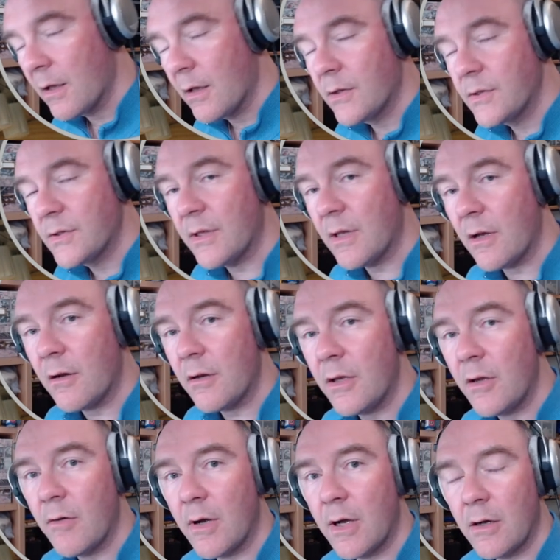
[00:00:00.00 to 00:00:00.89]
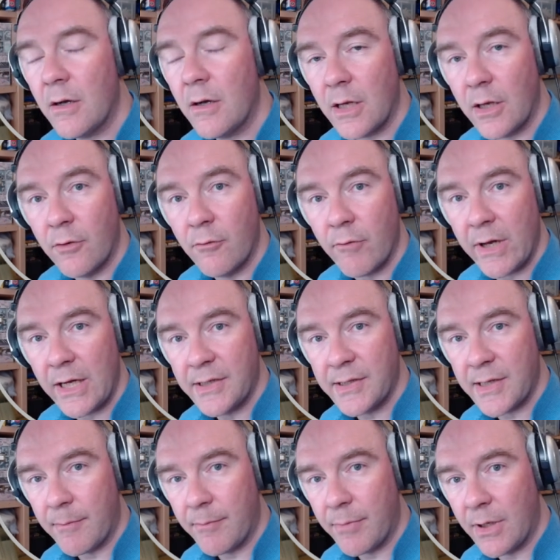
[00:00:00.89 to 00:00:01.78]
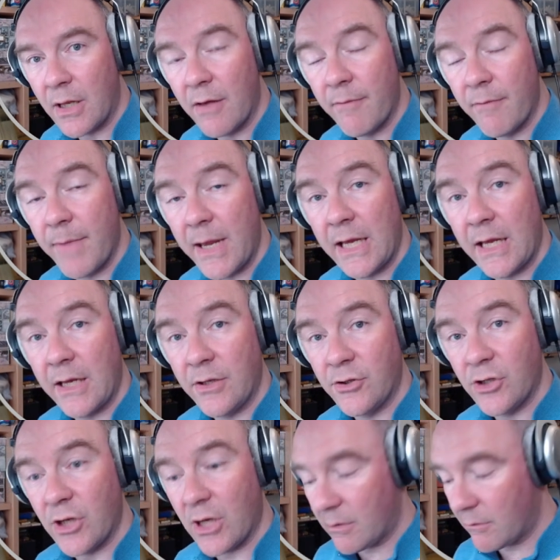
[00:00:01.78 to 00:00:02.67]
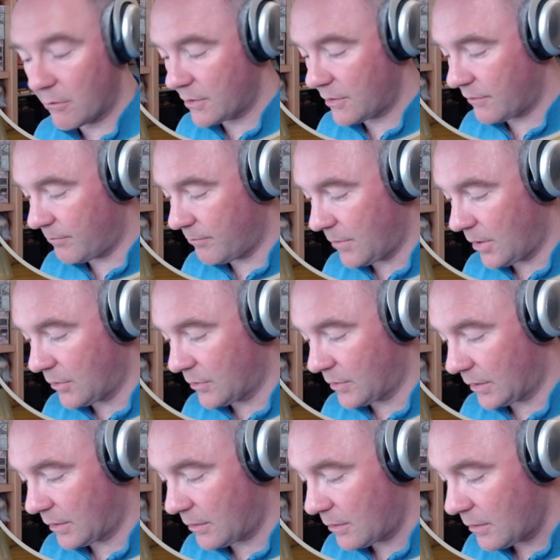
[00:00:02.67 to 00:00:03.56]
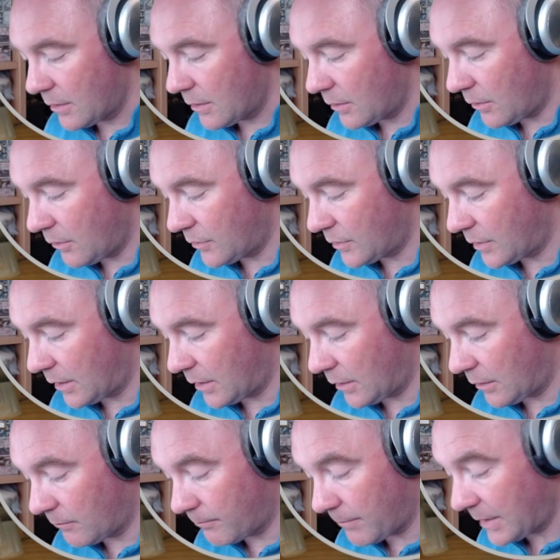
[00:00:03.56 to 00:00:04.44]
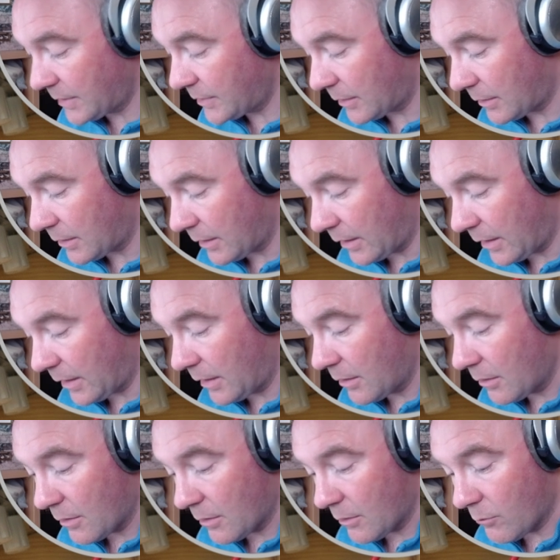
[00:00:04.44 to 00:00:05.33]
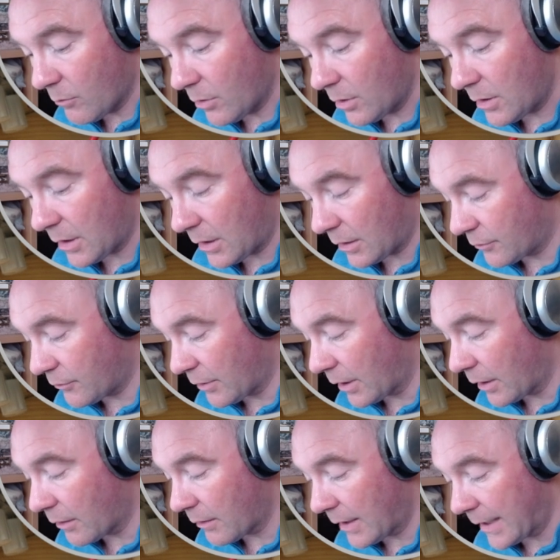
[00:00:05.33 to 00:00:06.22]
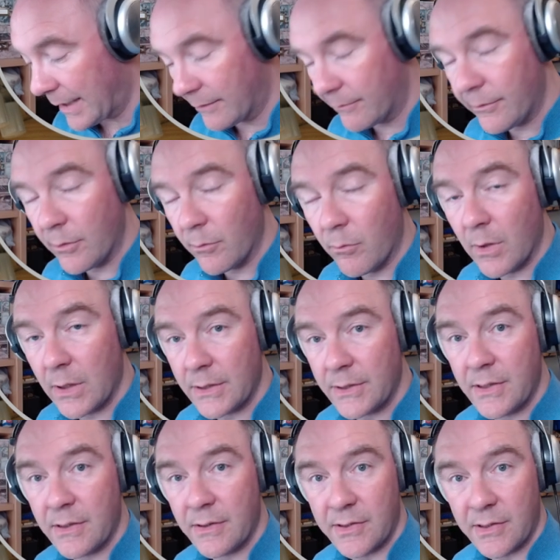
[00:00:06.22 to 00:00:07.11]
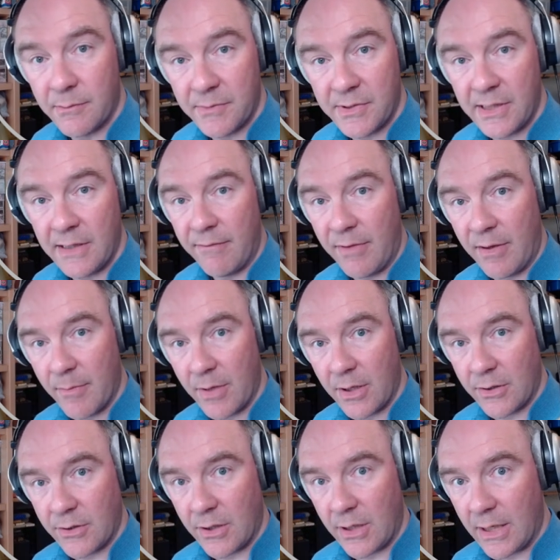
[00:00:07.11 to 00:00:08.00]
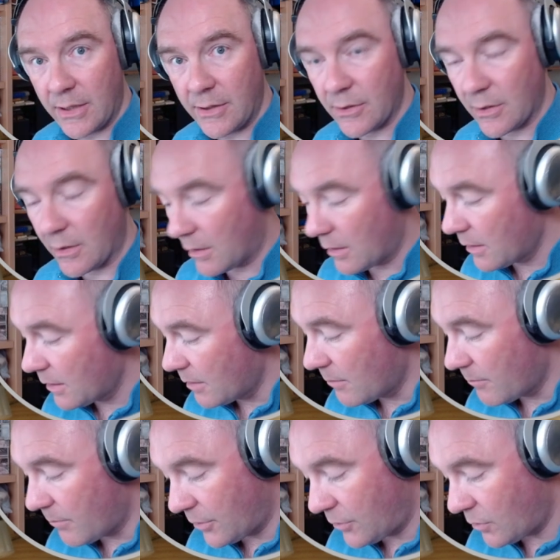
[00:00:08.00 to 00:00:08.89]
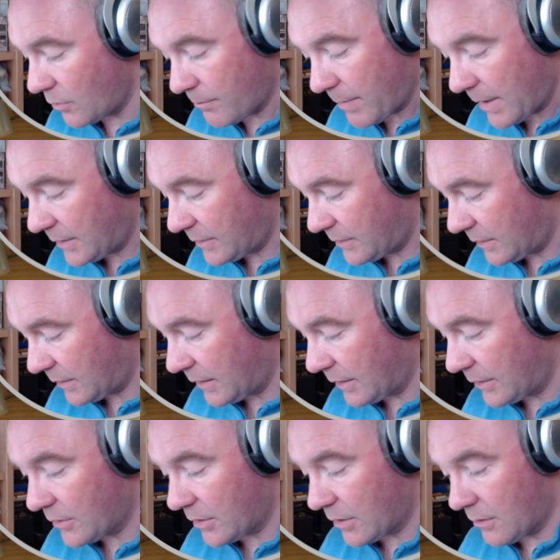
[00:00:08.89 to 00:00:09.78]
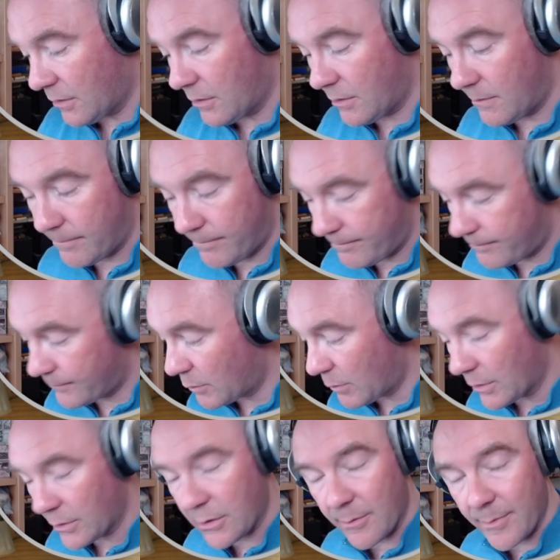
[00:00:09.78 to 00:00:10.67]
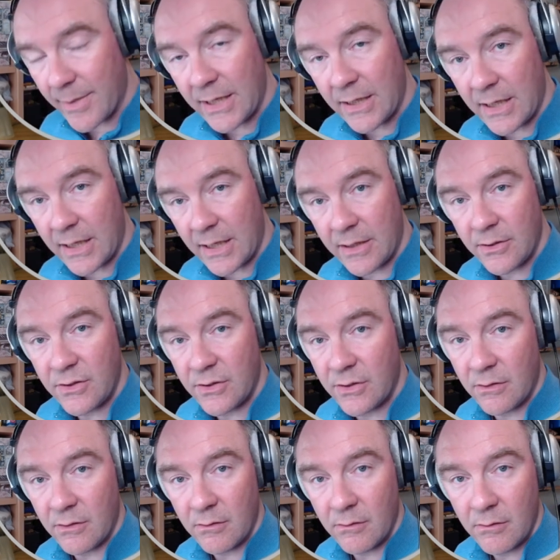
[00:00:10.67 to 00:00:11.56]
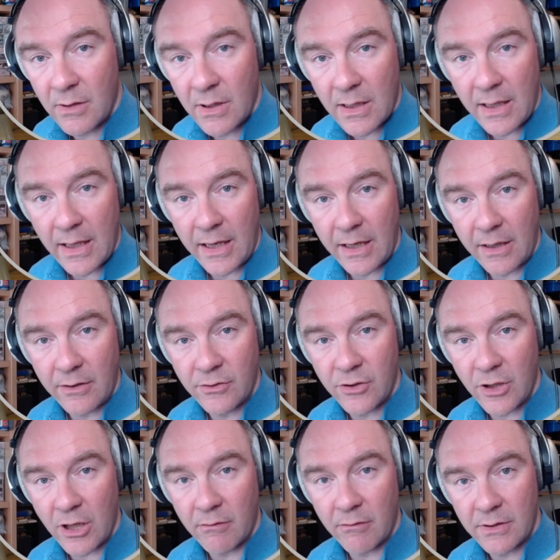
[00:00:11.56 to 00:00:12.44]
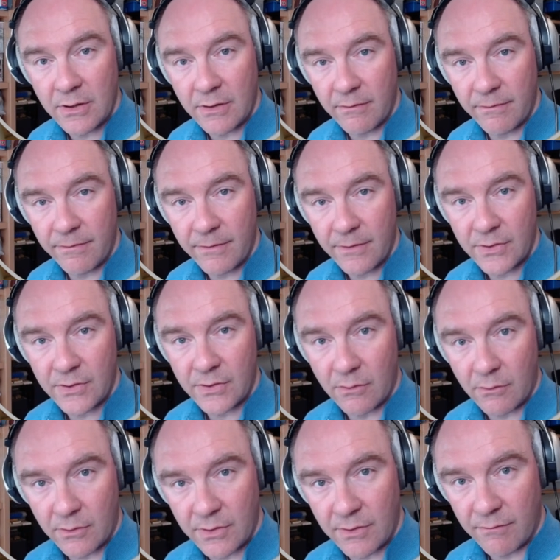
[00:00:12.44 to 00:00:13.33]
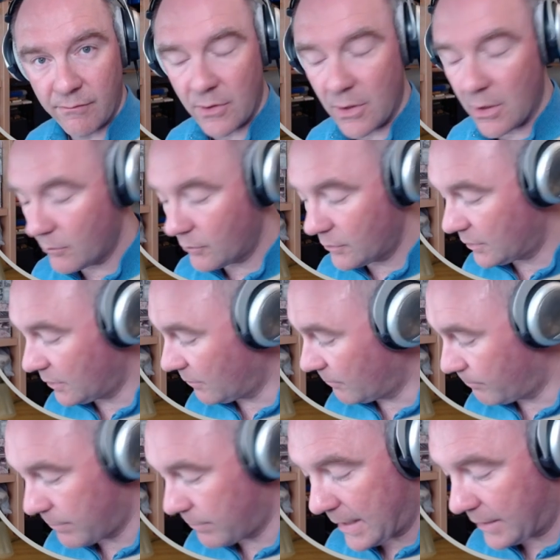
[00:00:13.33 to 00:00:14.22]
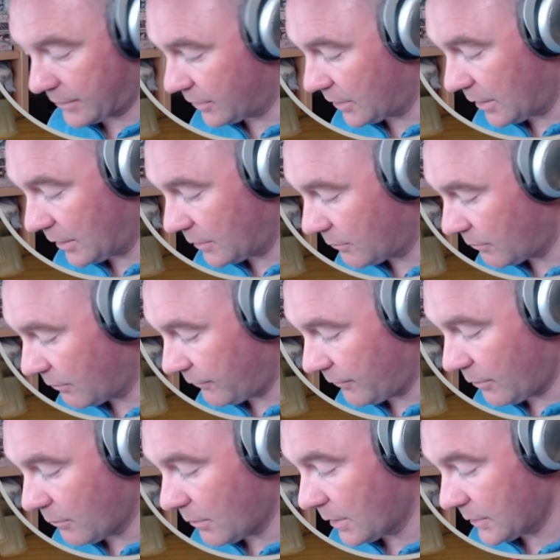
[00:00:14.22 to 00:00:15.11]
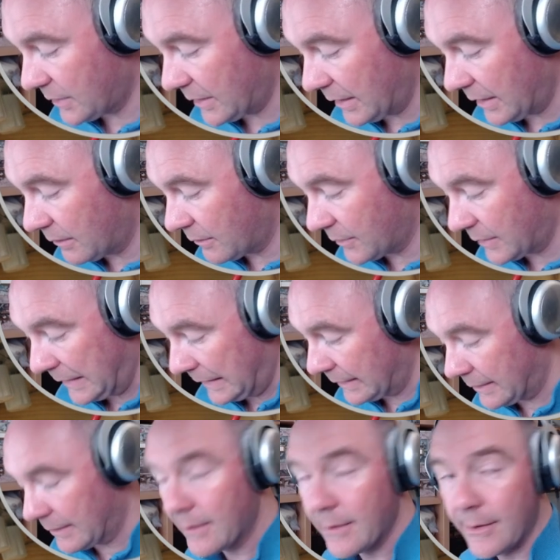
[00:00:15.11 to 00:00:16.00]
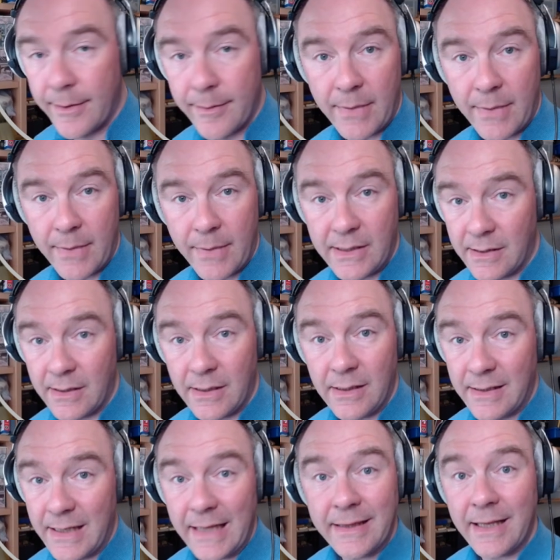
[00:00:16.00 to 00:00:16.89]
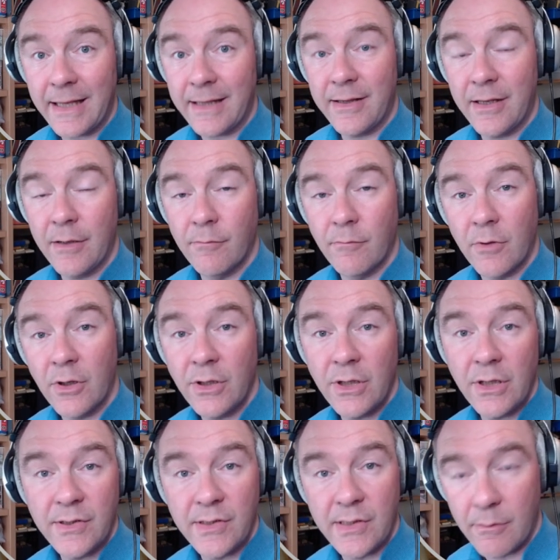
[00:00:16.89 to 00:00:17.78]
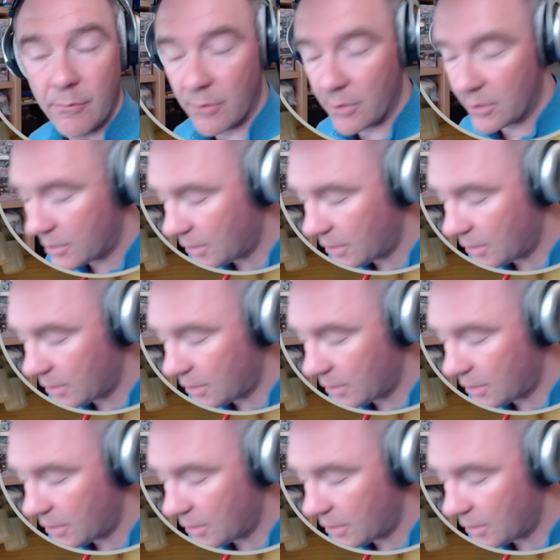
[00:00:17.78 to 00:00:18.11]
So there you heard a great example of making generative music using basically one clock trigger, and if you want some CV modulation, but you basically turn Quantermain into a generative source of notes, you patch it into a few oscillators and basically let that thing run and see where it